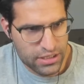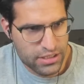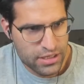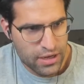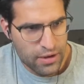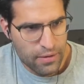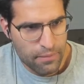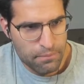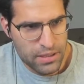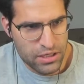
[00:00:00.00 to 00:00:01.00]
takes
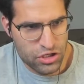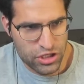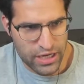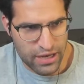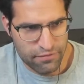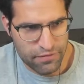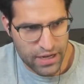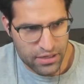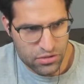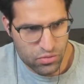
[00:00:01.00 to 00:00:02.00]
pgn
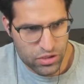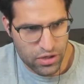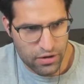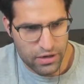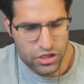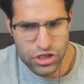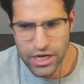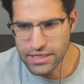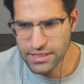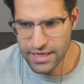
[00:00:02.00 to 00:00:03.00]
files, which are
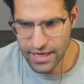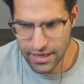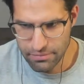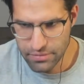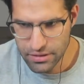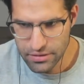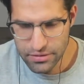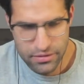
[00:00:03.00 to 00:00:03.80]
chess game